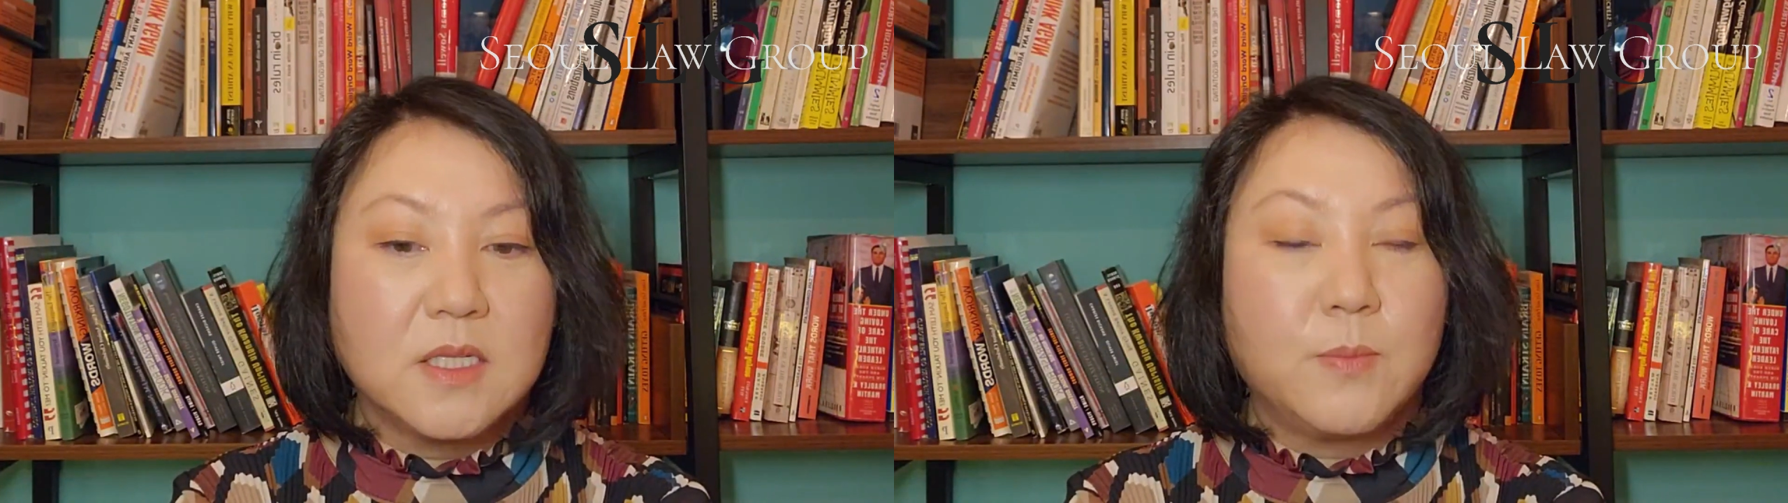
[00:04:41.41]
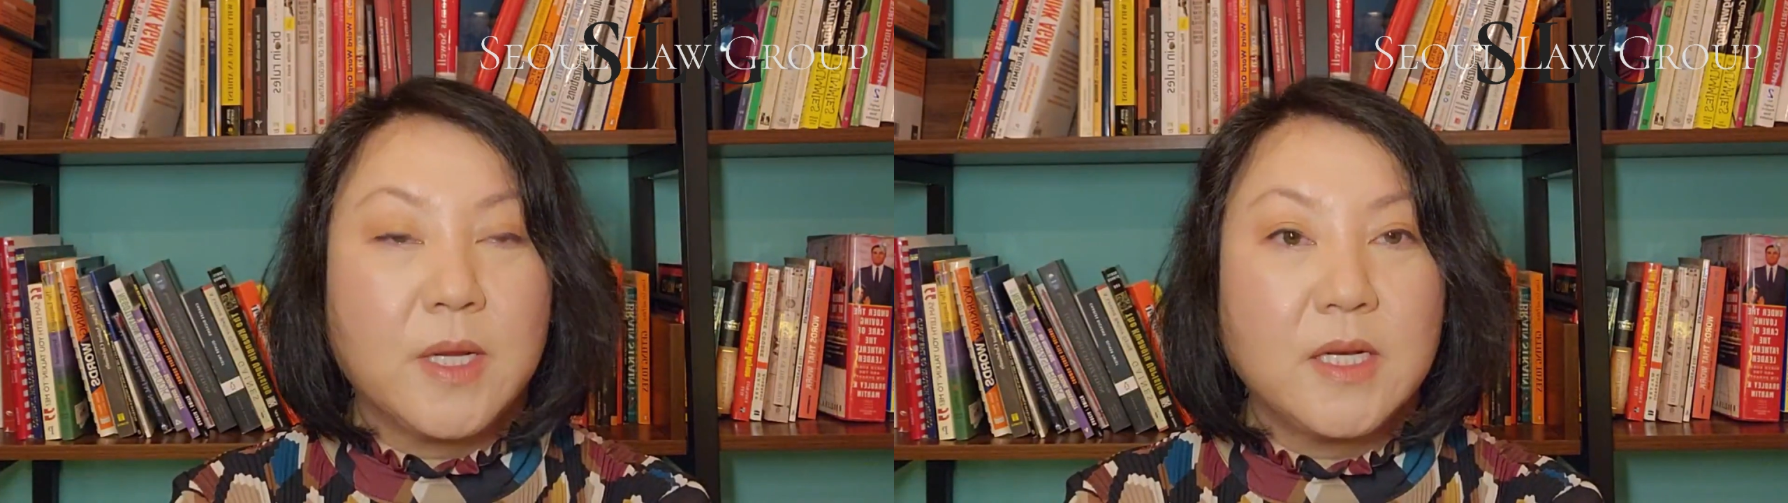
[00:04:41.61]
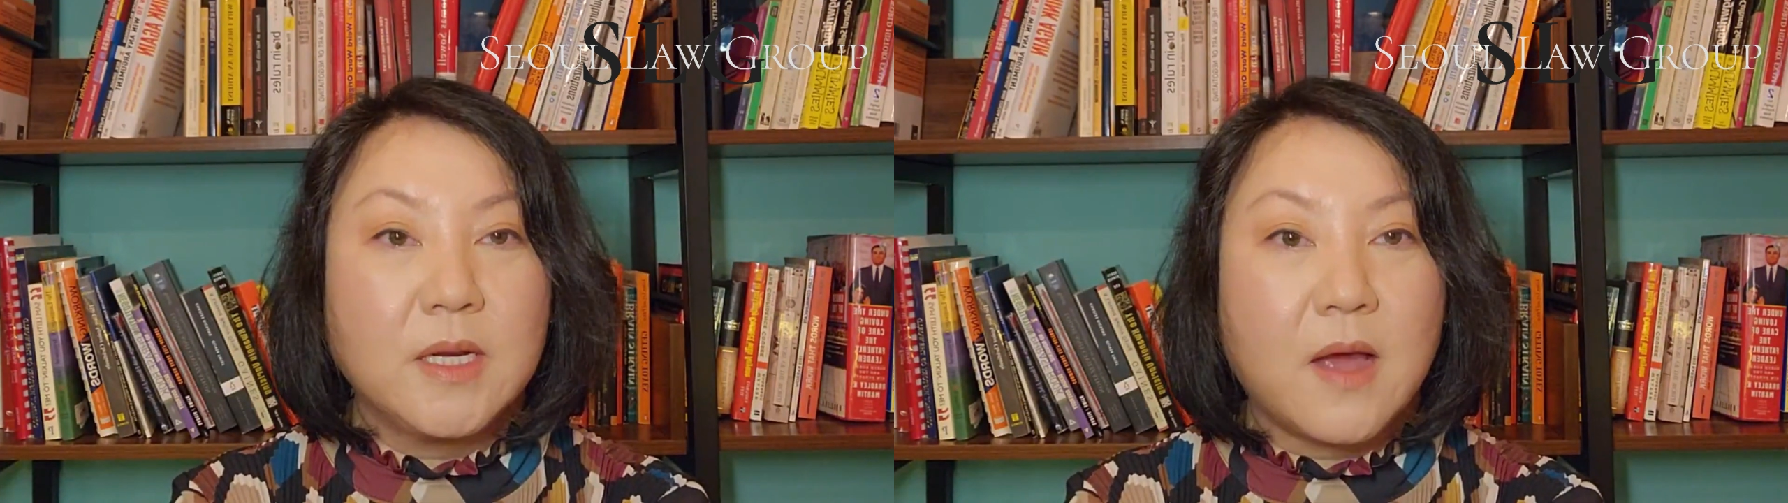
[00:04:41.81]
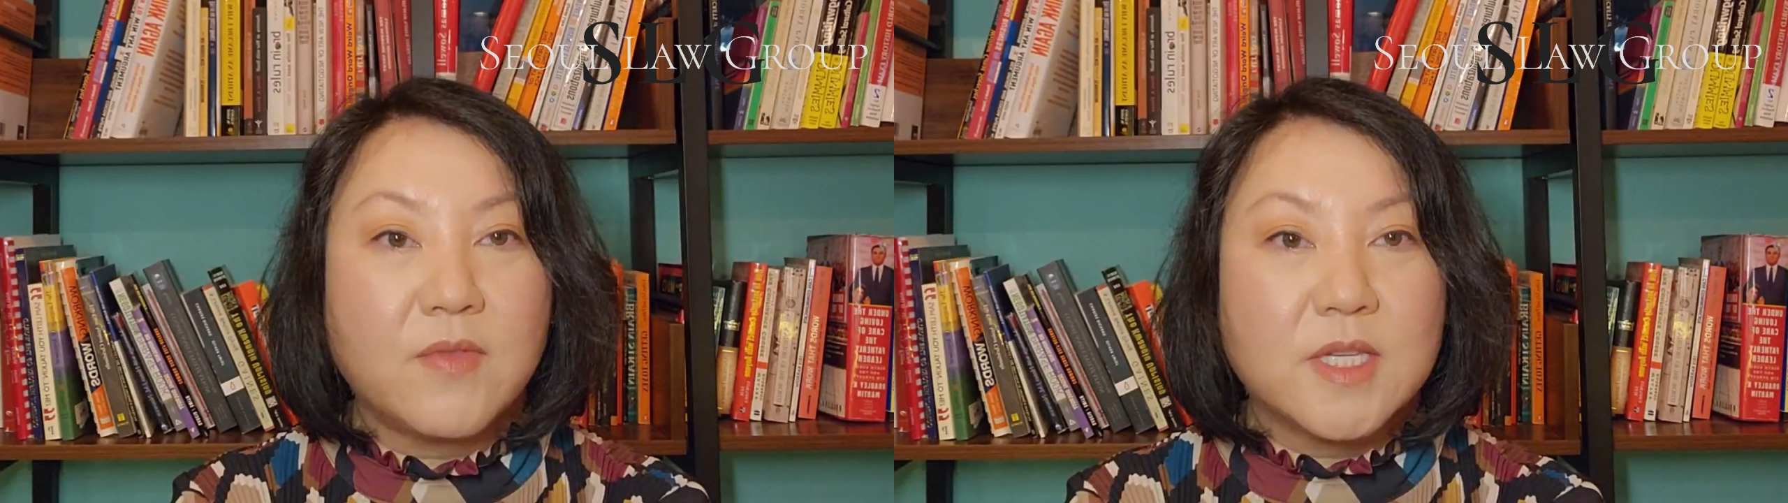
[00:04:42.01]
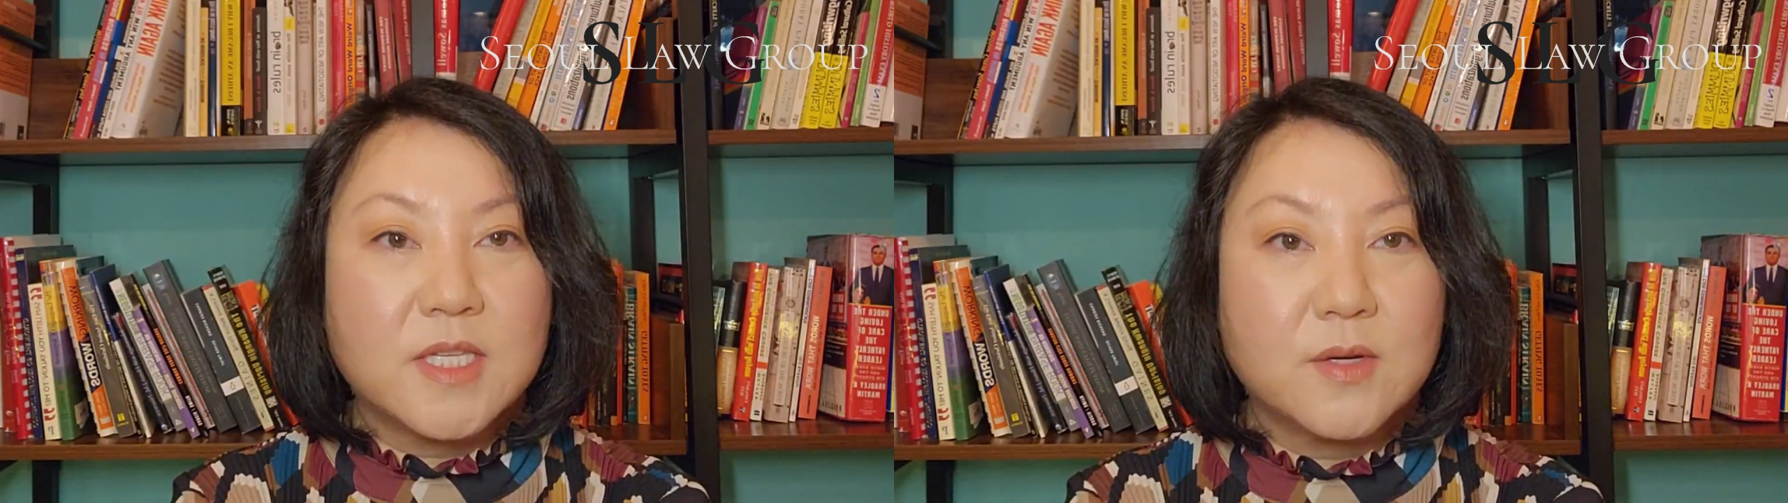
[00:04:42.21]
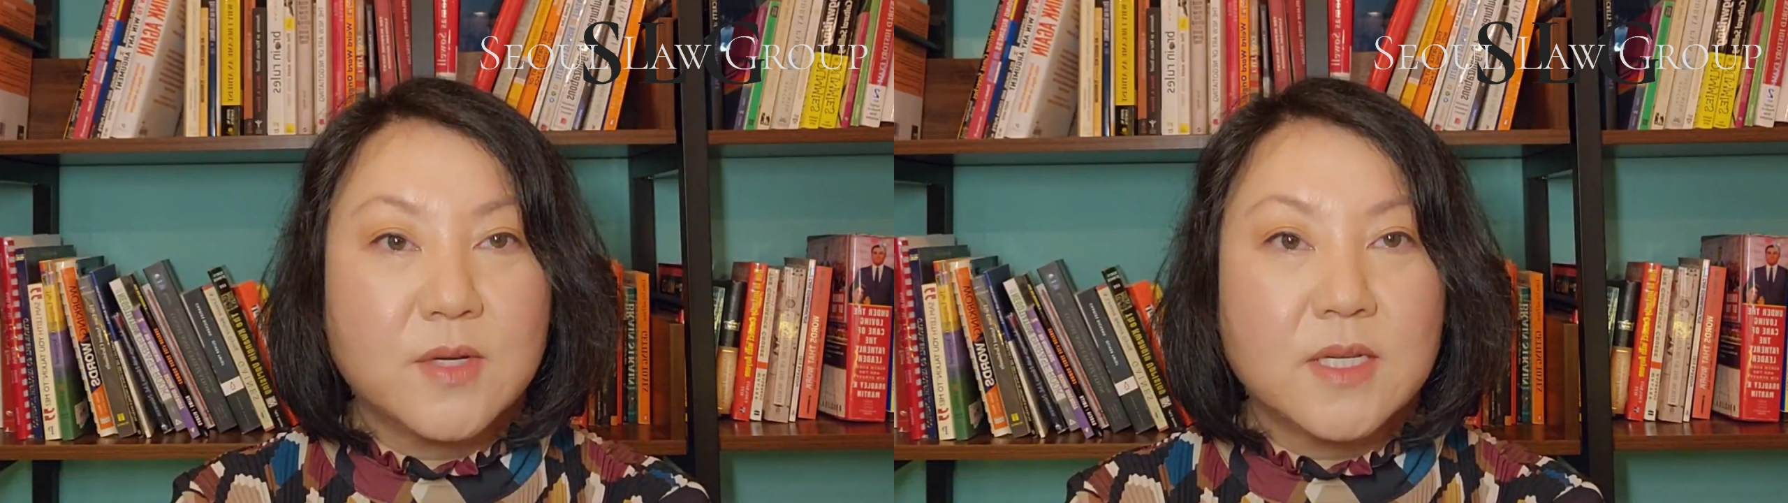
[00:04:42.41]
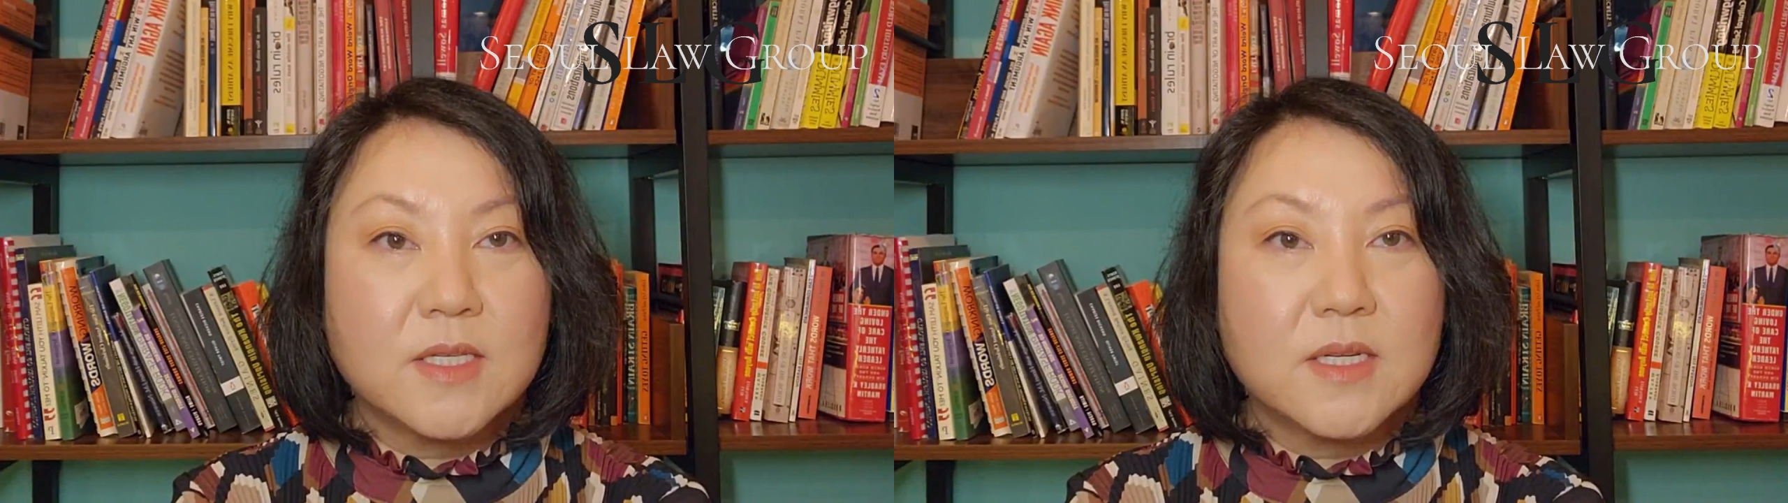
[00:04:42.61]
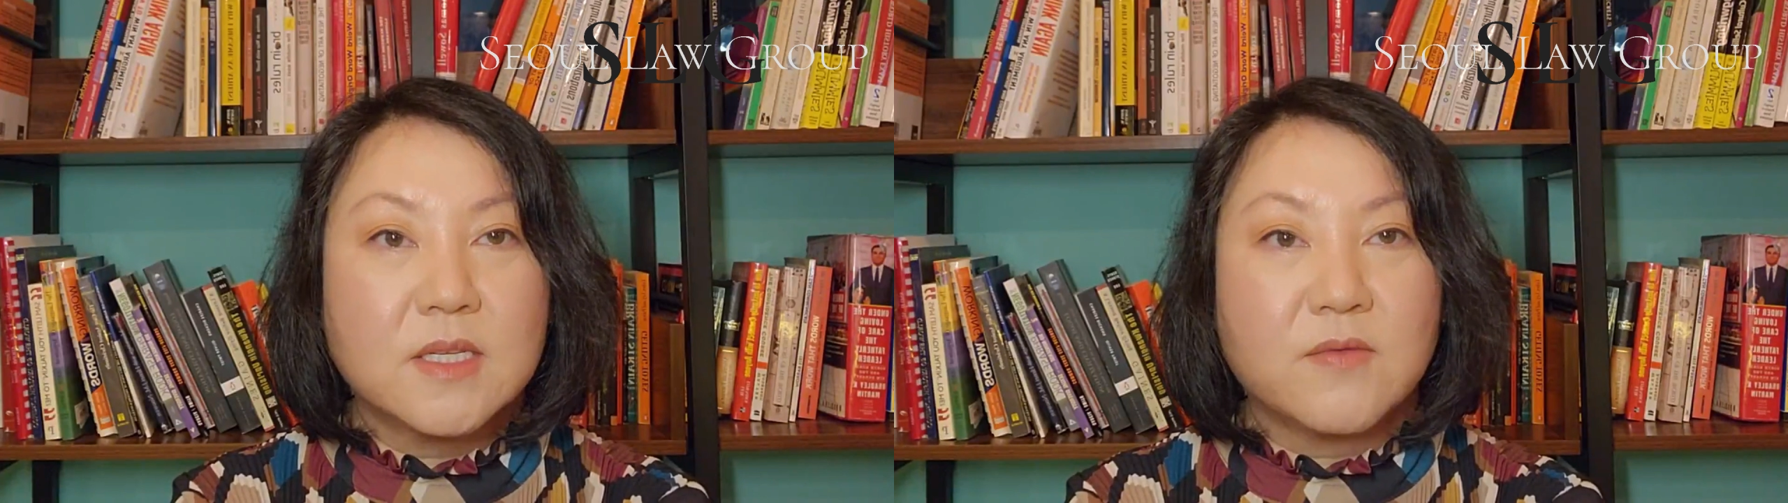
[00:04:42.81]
depending on the seriousness